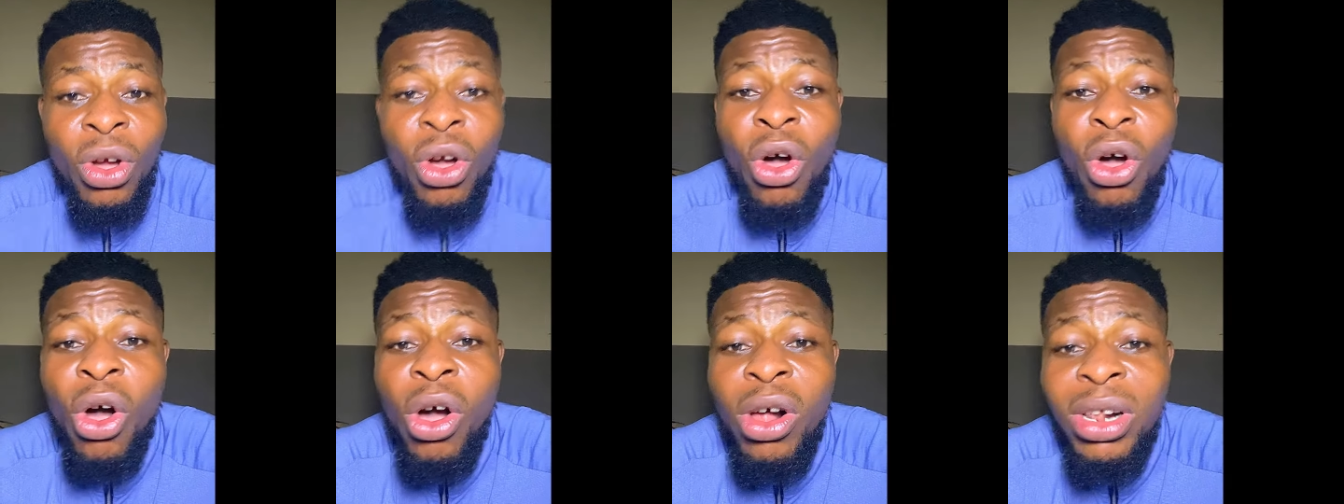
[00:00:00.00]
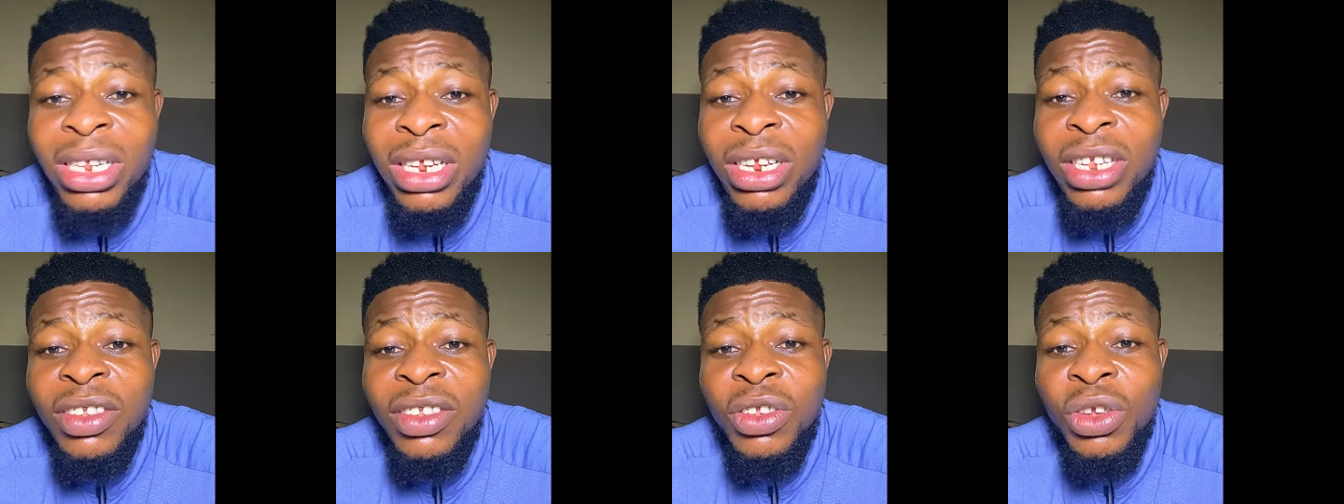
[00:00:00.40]
all
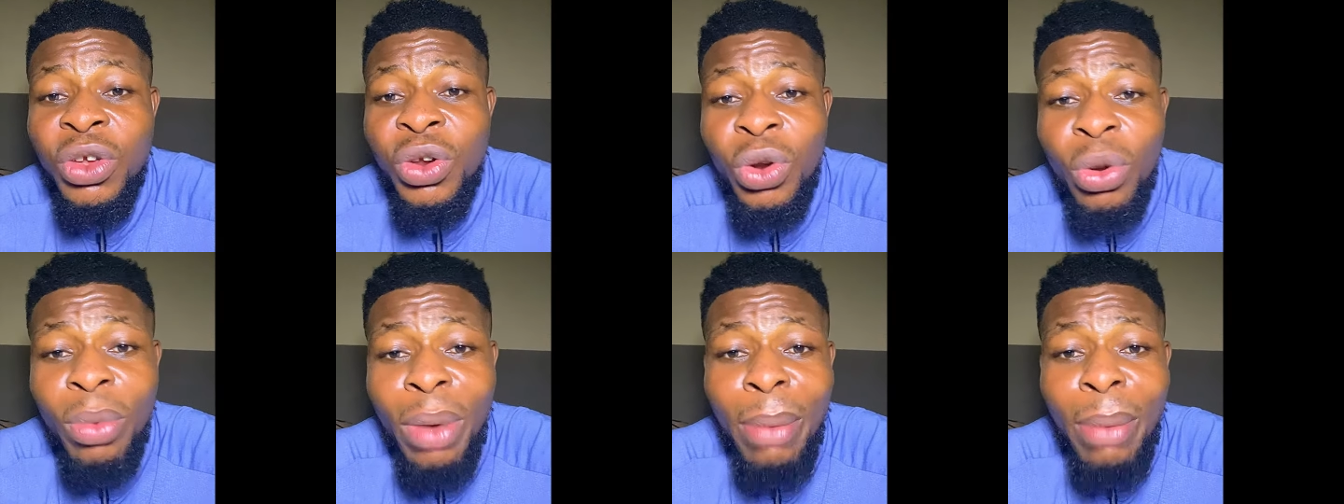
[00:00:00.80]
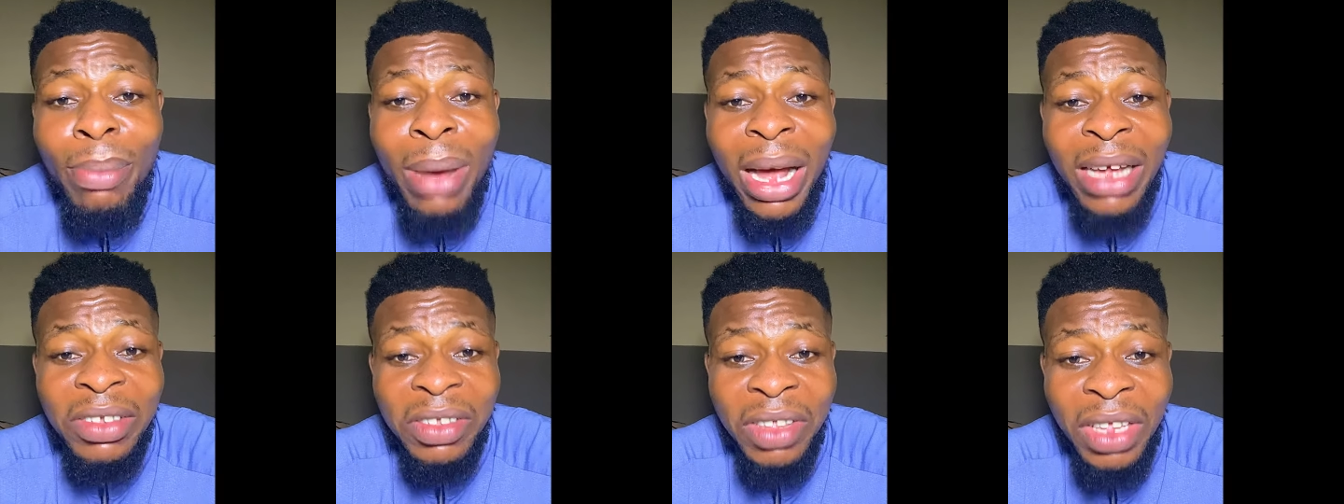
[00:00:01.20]
these crew
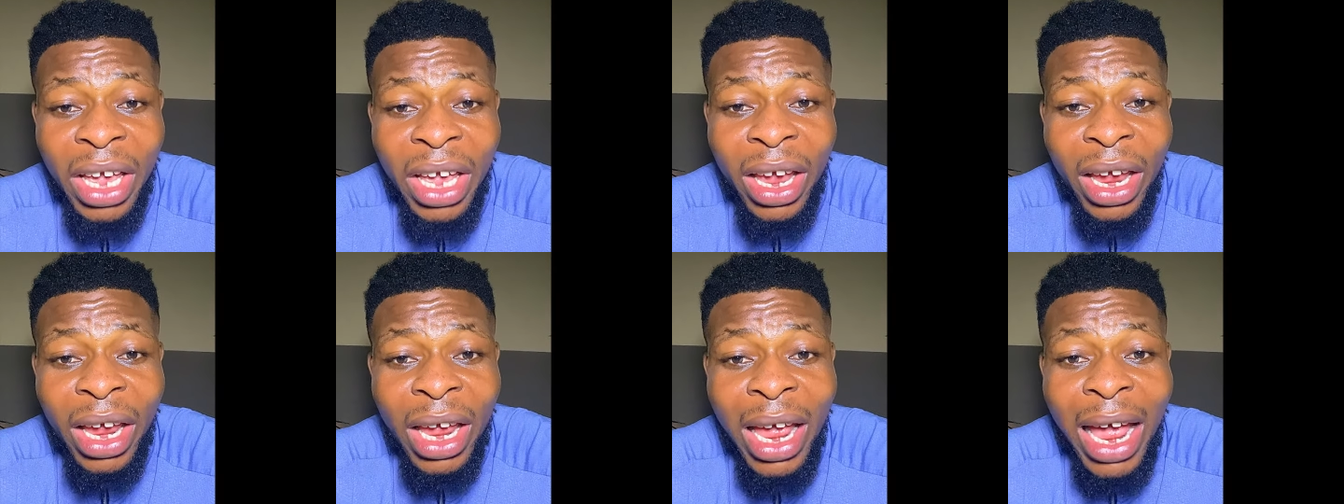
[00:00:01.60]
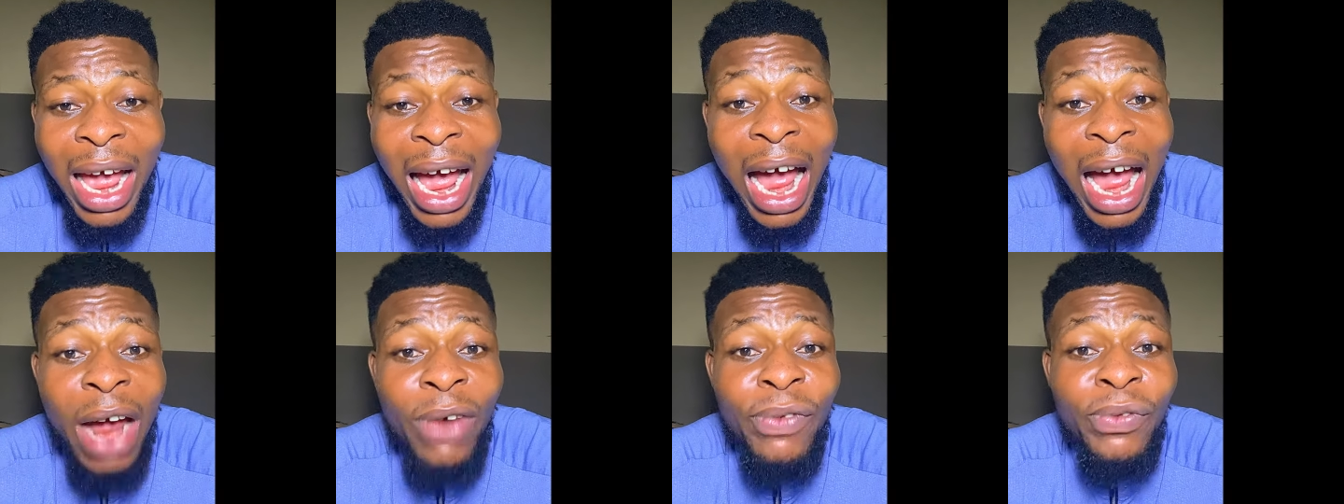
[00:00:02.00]
members there
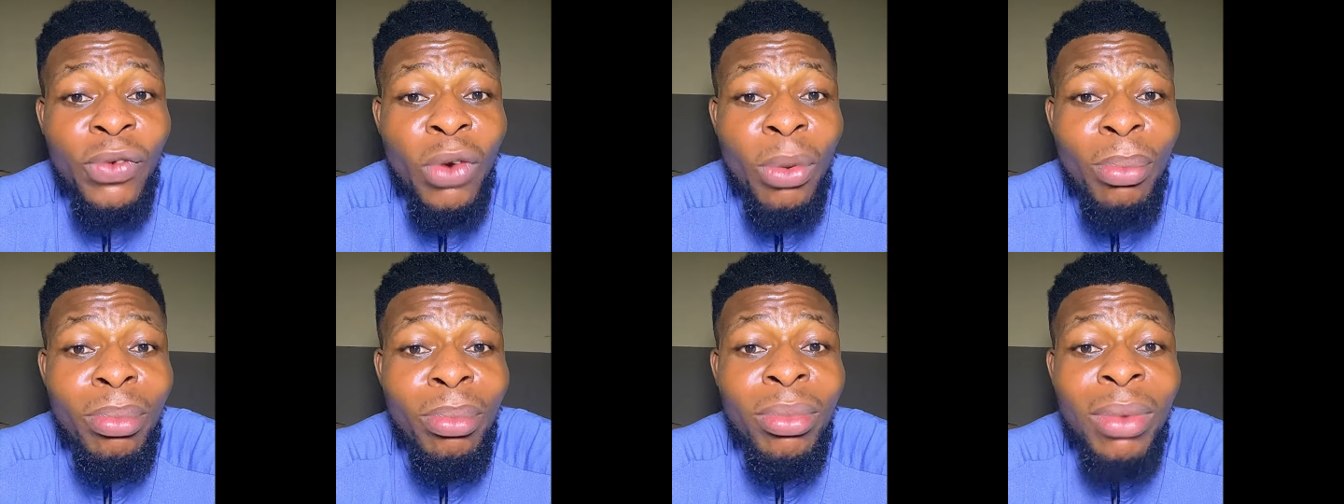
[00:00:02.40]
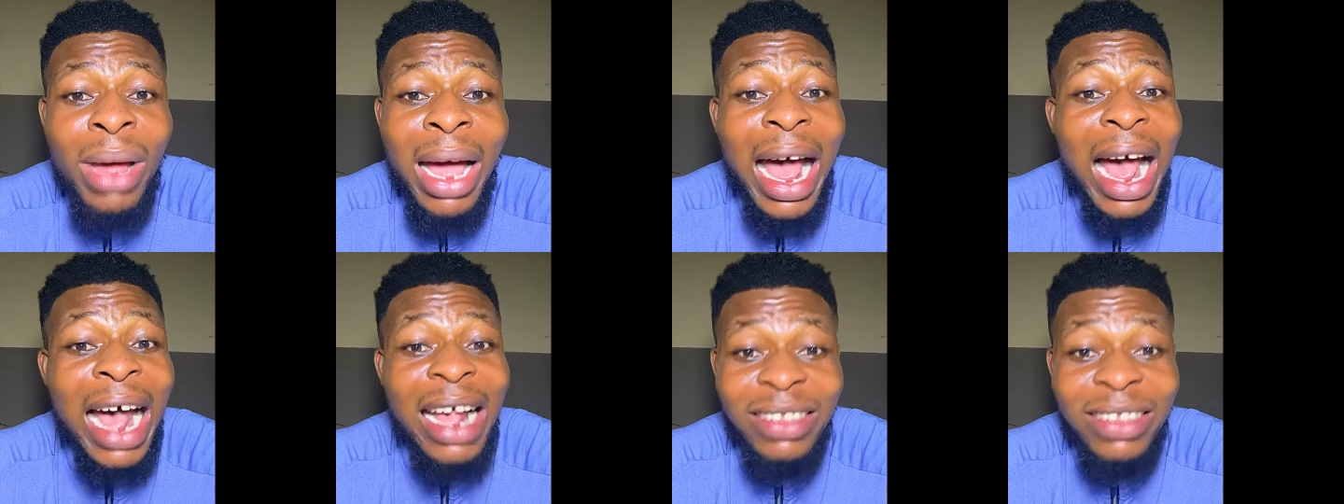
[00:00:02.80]
are from
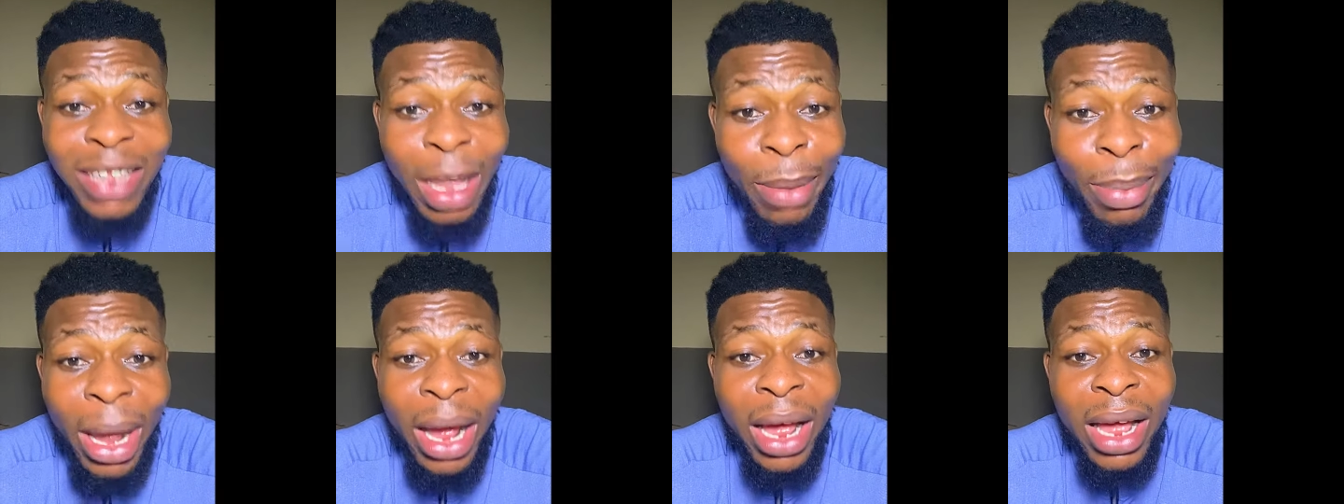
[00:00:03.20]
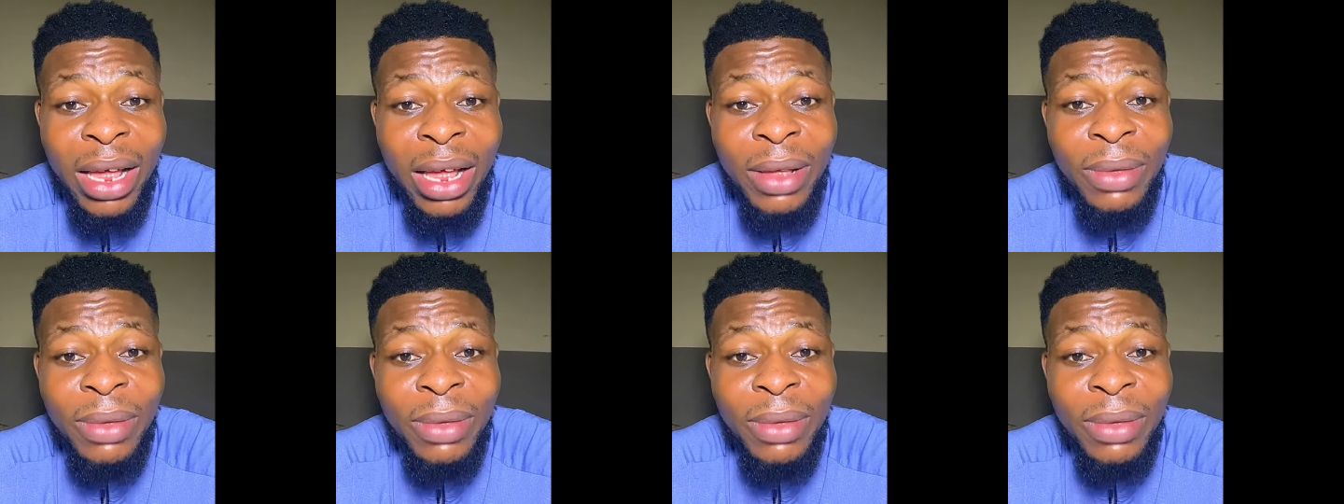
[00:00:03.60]
Asaba.